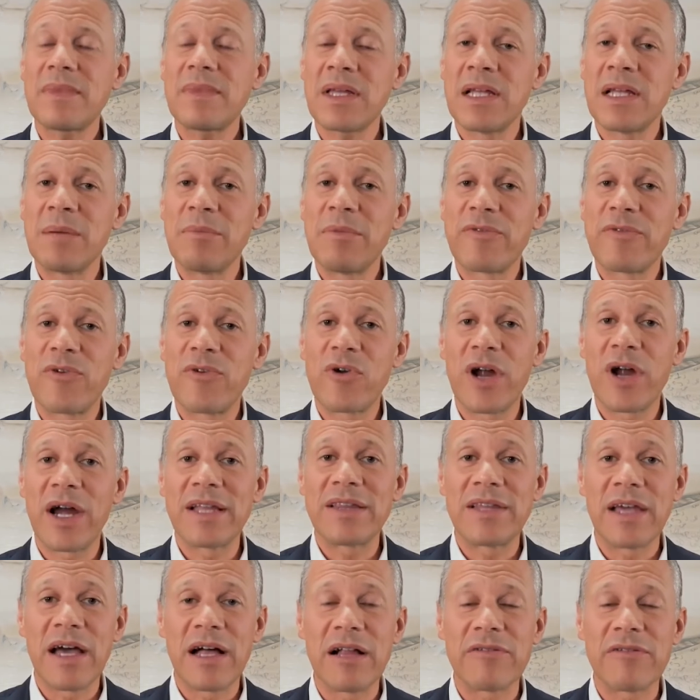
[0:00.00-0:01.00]
And before I
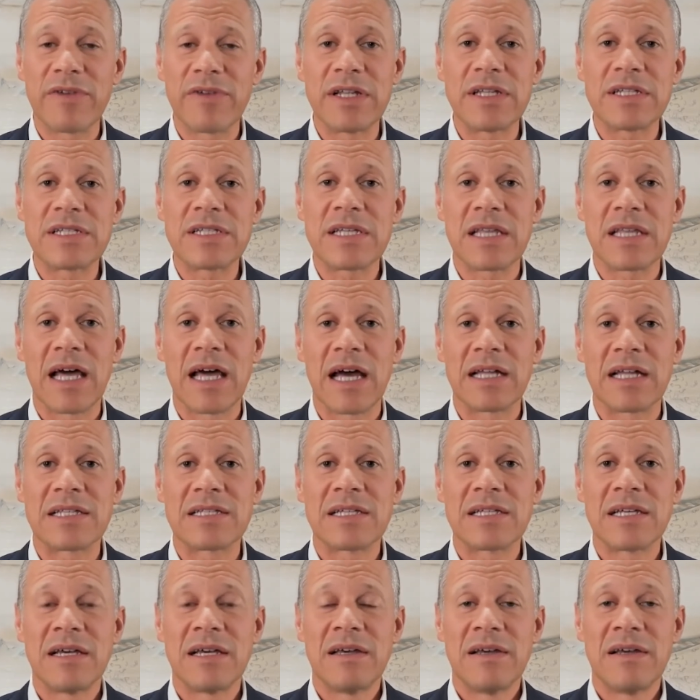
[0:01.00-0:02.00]
delve into
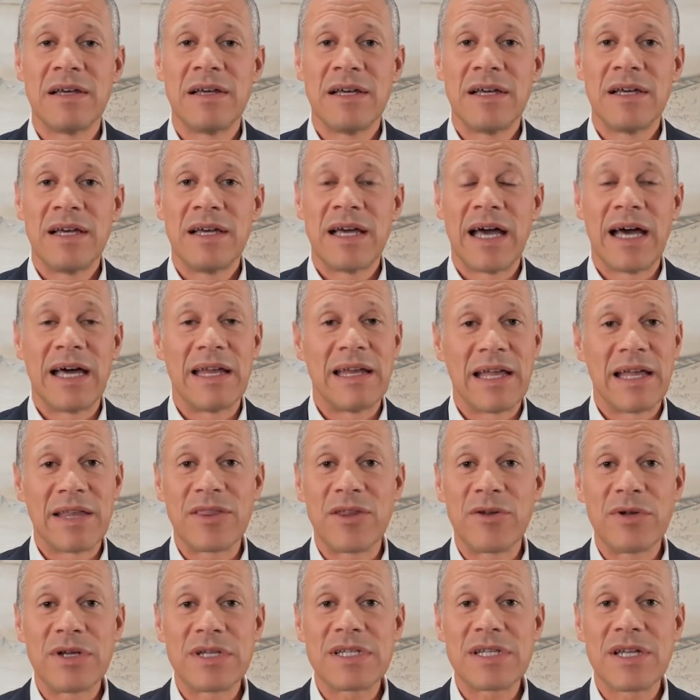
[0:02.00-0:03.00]
that, and at
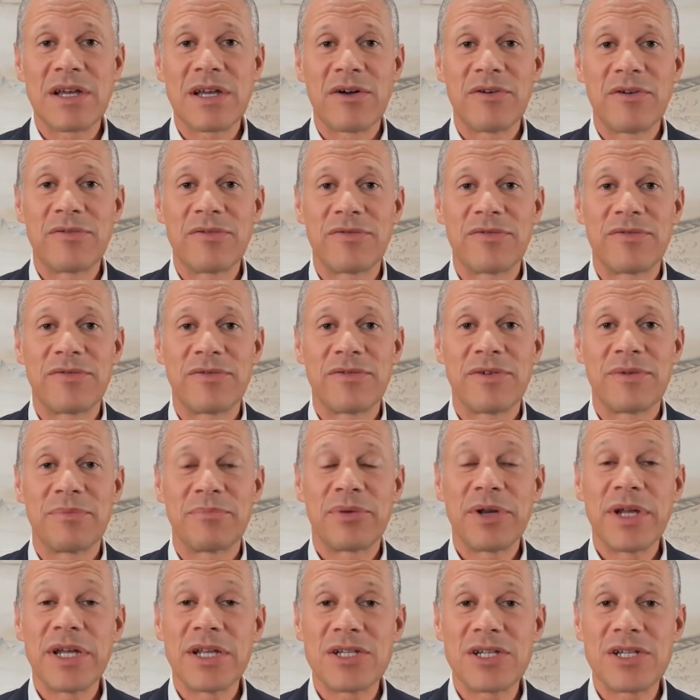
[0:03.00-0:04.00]
the risk of
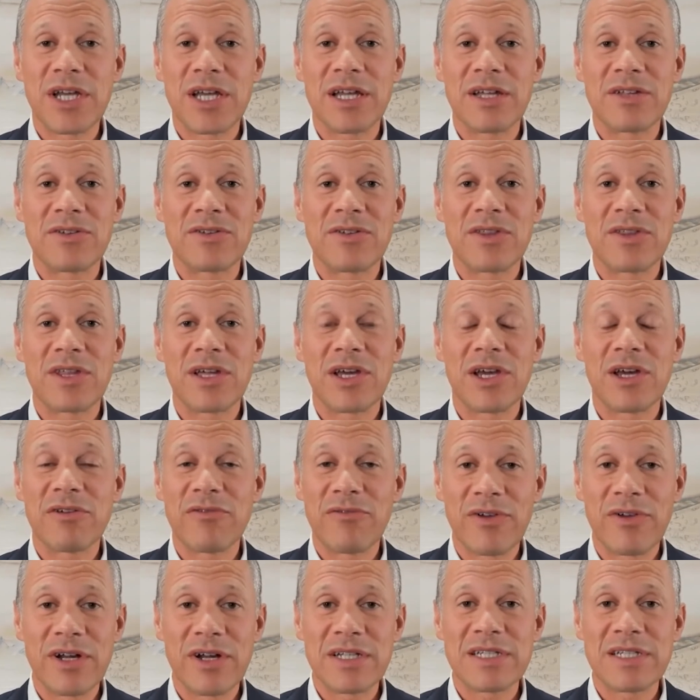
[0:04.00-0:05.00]
preaching to the
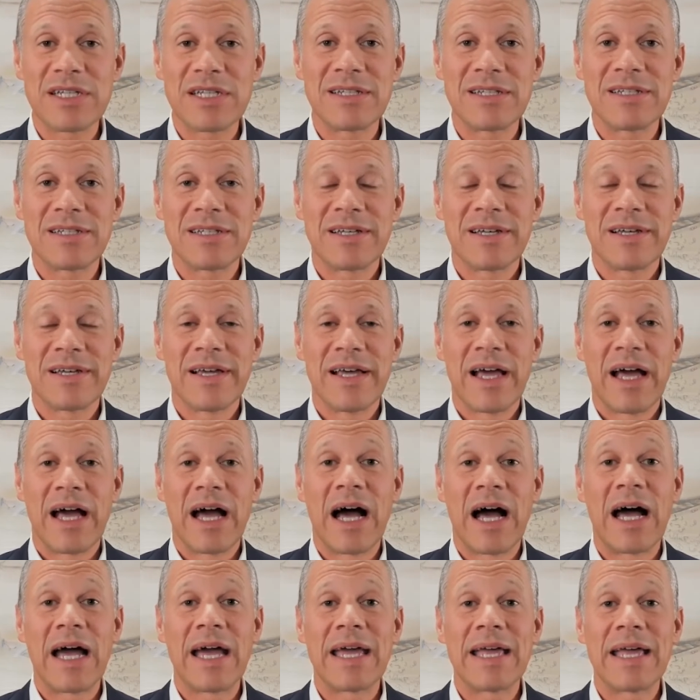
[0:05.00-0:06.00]
converted,
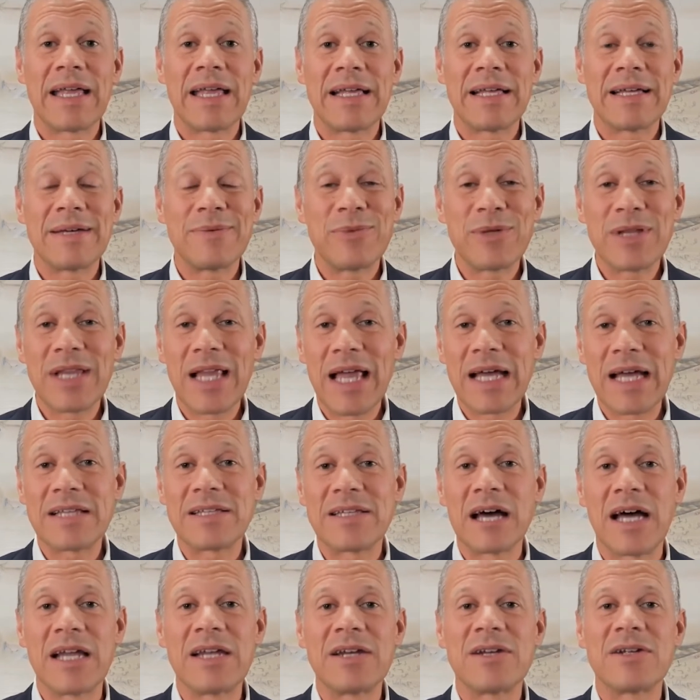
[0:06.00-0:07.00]
I would like
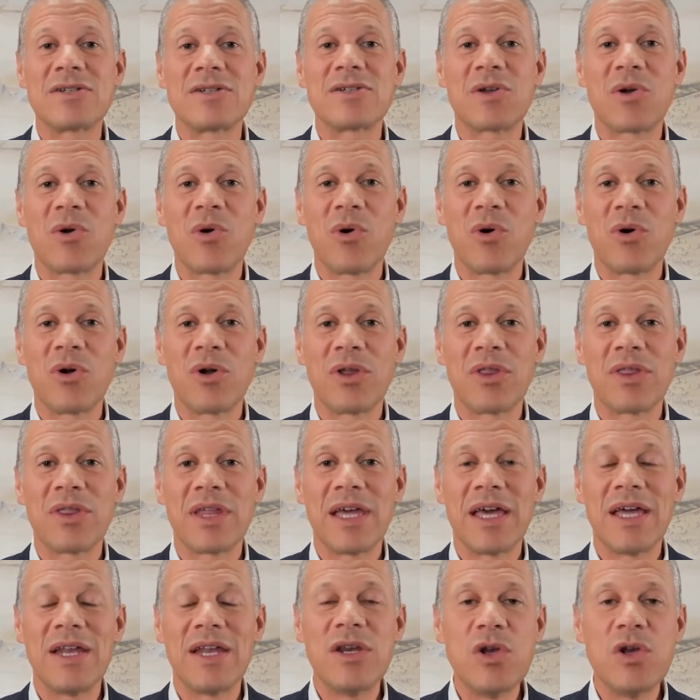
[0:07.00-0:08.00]
to underscore
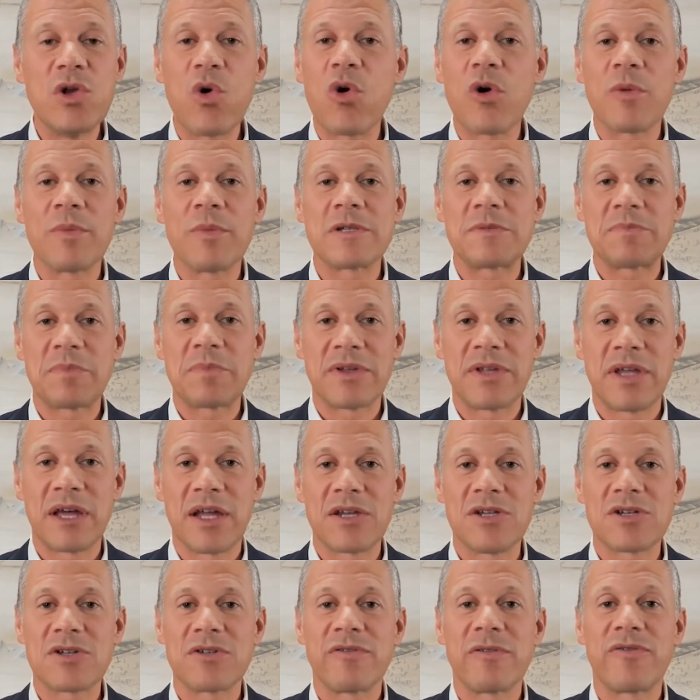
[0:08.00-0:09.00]
the enormous
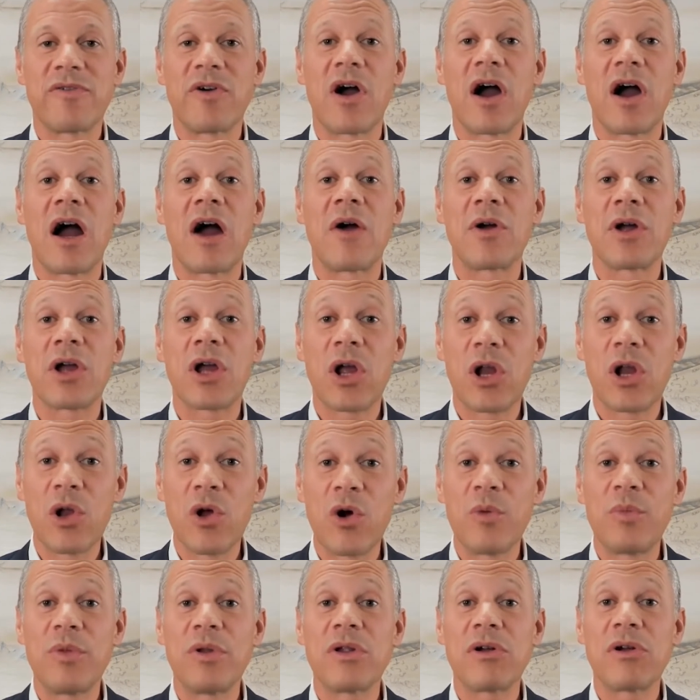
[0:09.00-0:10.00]
potential for our
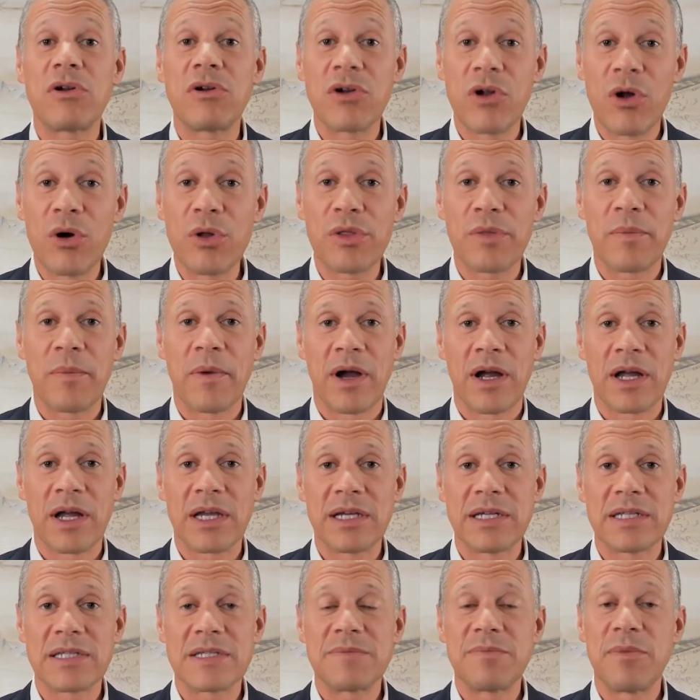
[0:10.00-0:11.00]
global growth
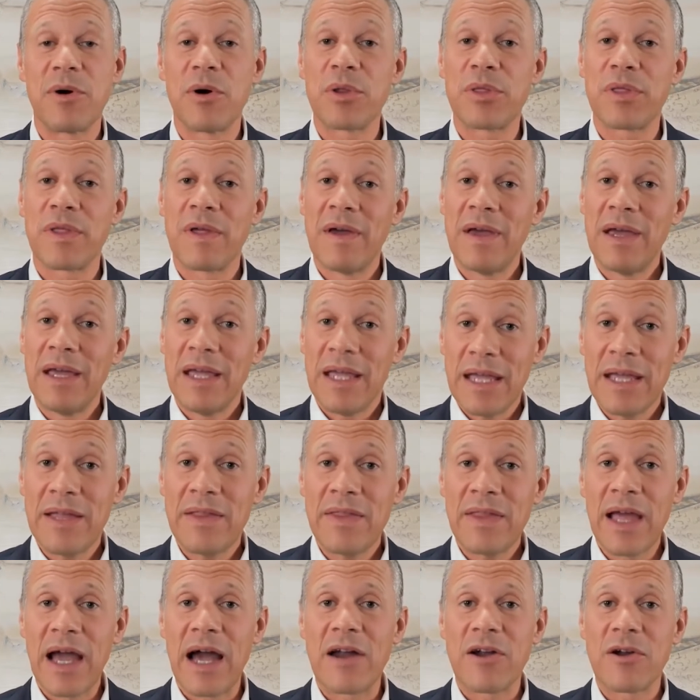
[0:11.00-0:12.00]
markets, both in
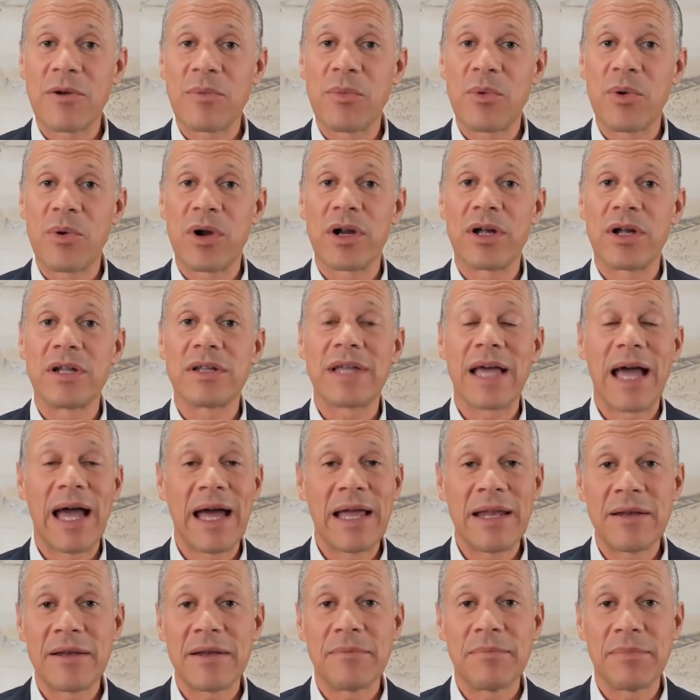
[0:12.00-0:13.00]
the Arab world
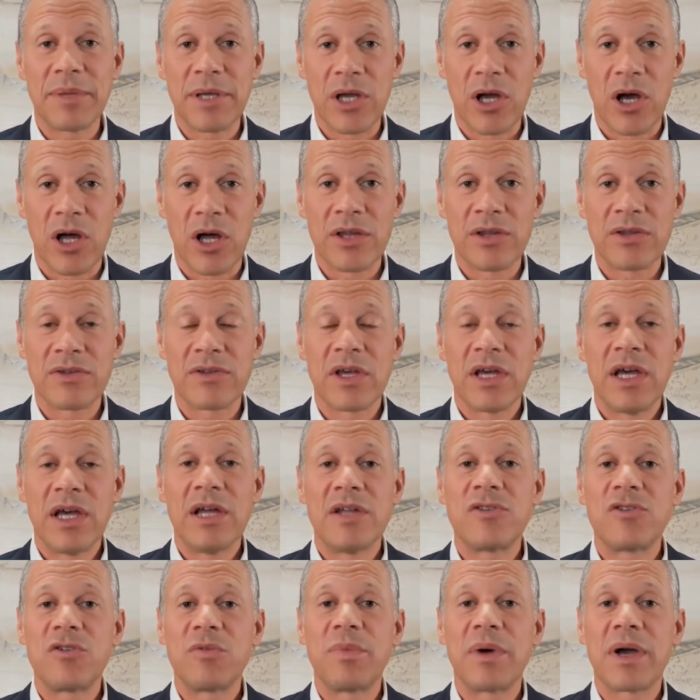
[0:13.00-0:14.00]
and beyond,
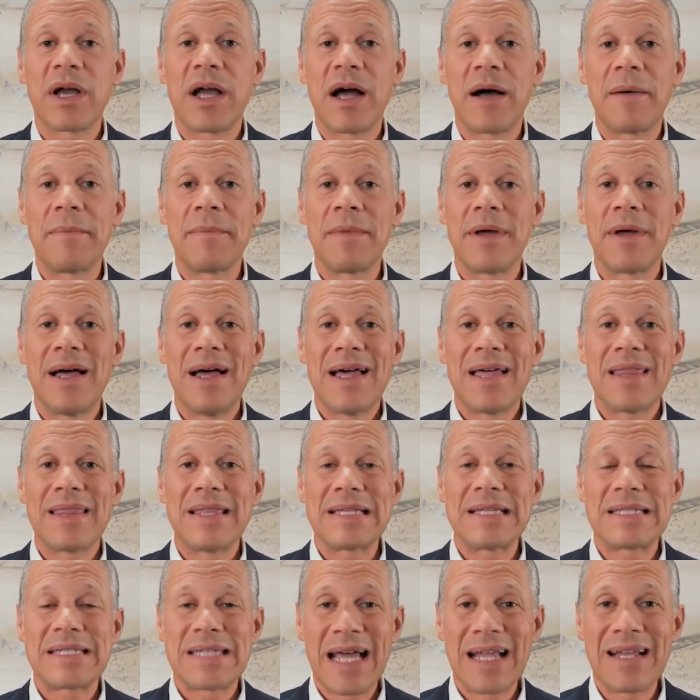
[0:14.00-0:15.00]
to become
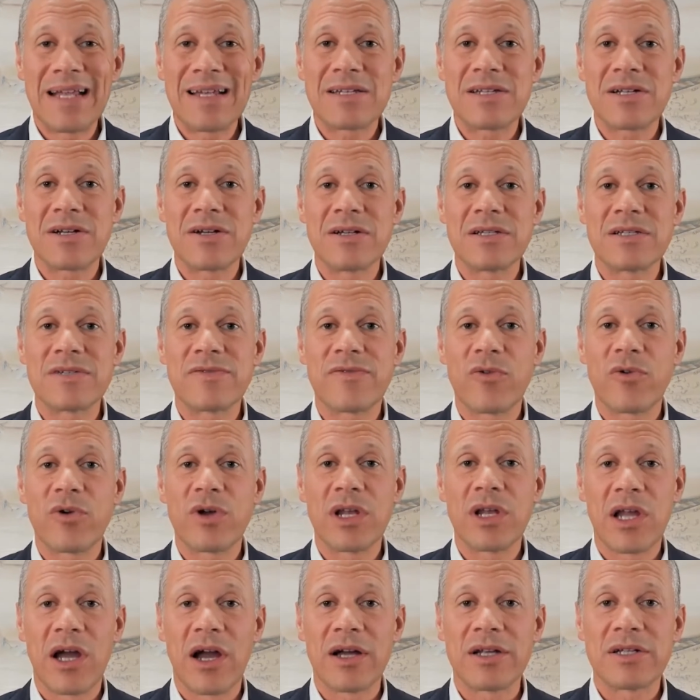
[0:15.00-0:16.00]
the centers for
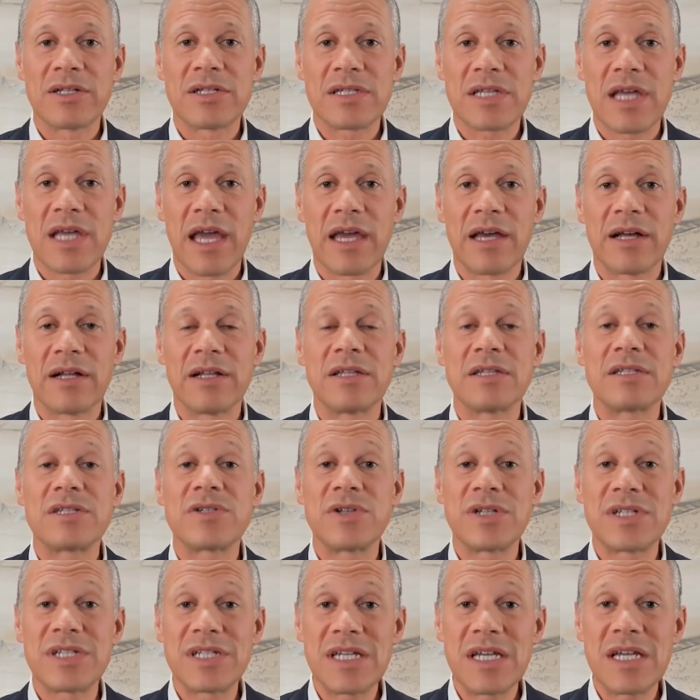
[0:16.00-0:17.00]
large-scale
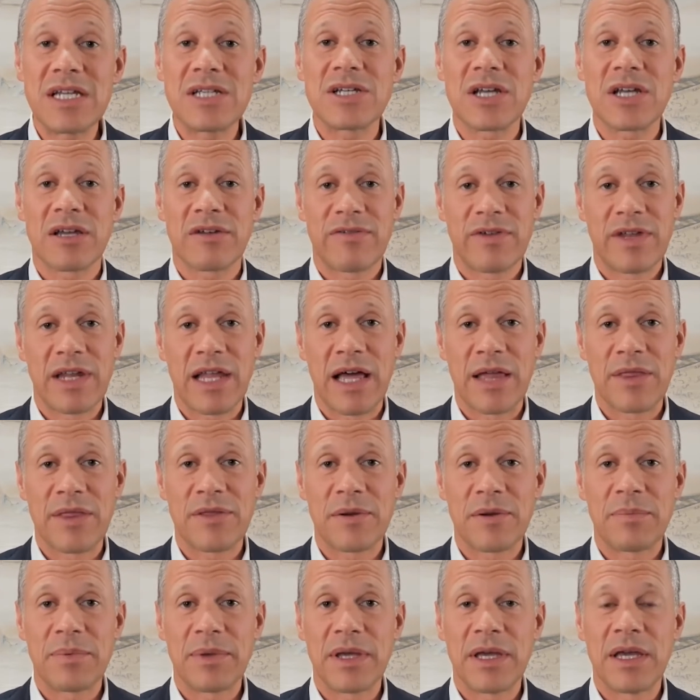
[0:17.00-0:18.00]
strategic
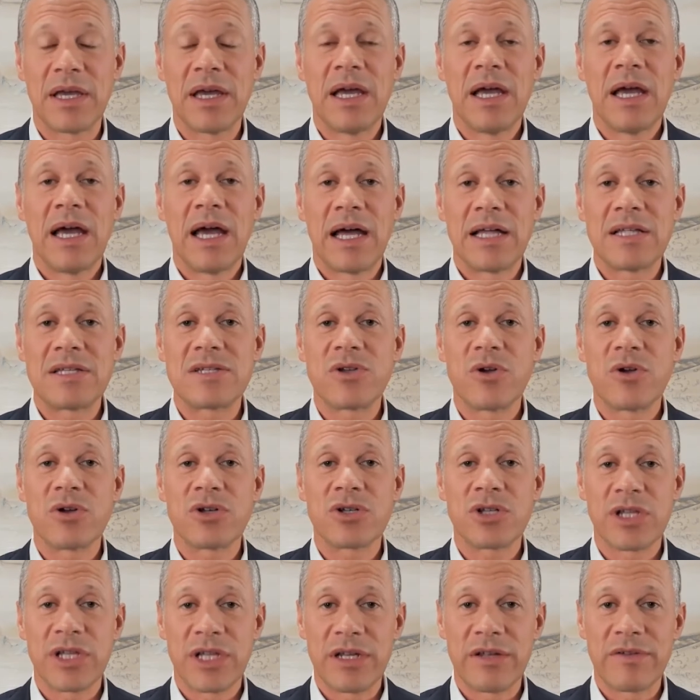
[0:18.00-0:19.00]
philanthropy and
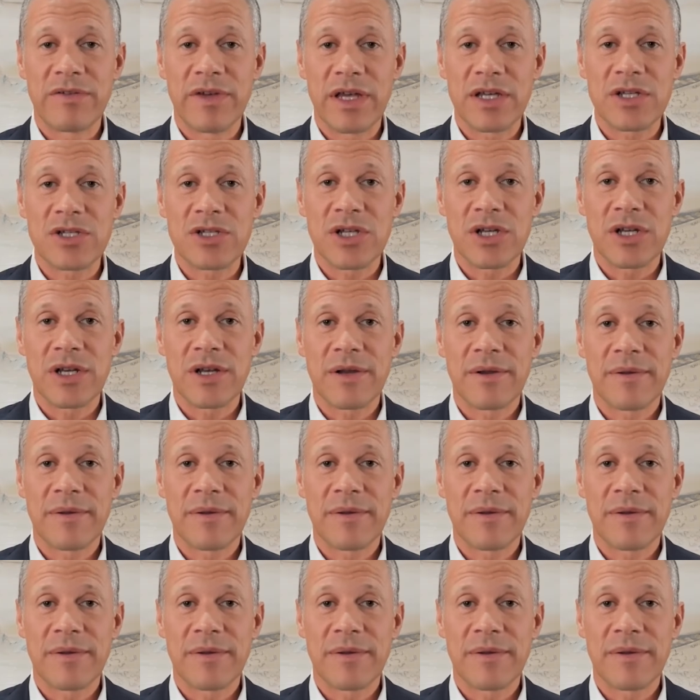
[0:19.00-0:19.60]
social innovation.